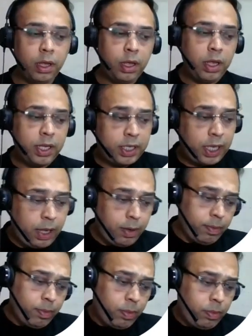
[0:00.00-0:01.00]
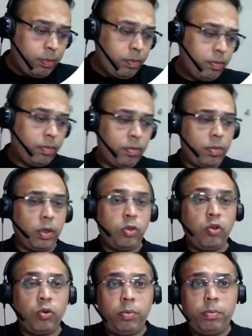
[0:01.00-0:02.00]
Say
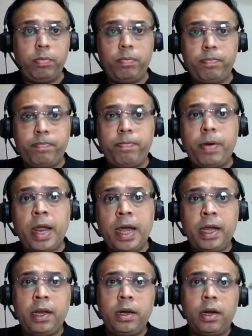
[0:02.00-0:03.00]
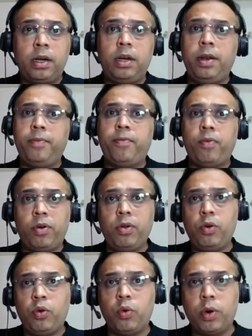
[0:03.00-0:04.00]
you plan a trip for
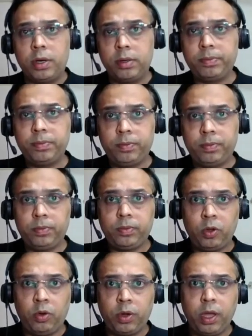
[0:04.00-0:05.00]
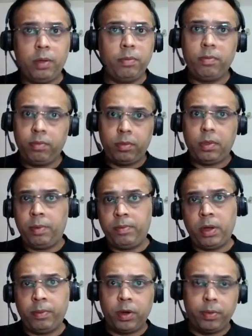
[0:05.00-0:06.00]
Goa. Okay,
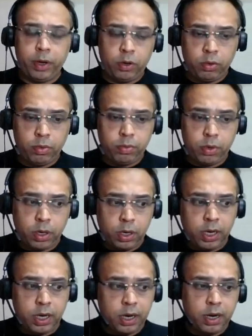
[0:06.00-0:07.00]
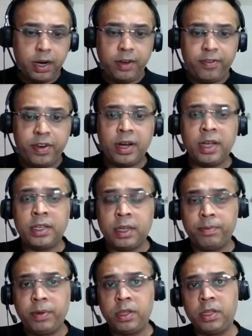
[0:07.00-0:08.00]
I'm coming to a little different
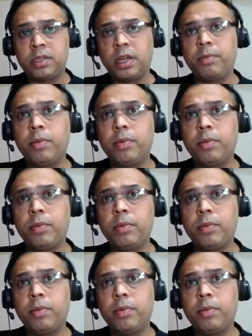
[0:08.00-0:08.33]
example this time.